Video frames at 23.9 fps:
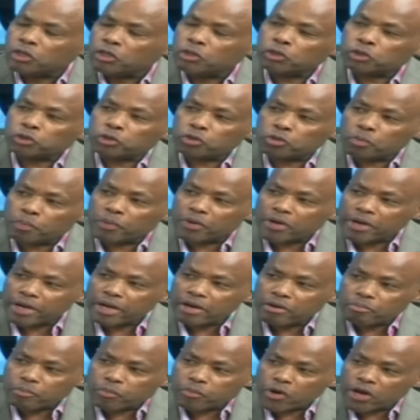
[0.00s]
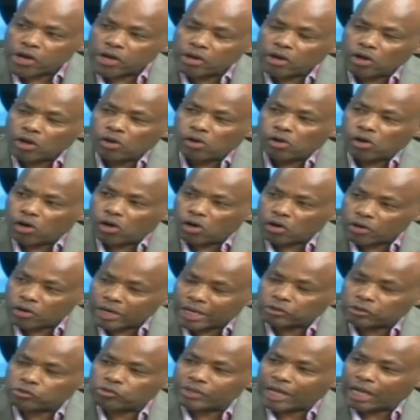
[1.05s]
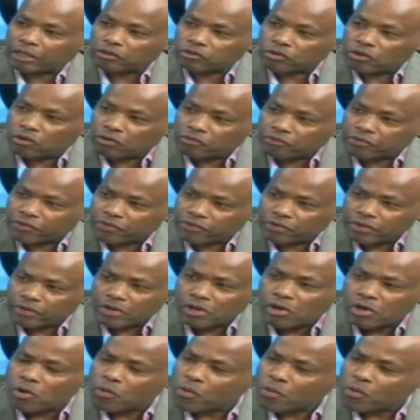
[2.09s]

You should bring, bring honor to that office.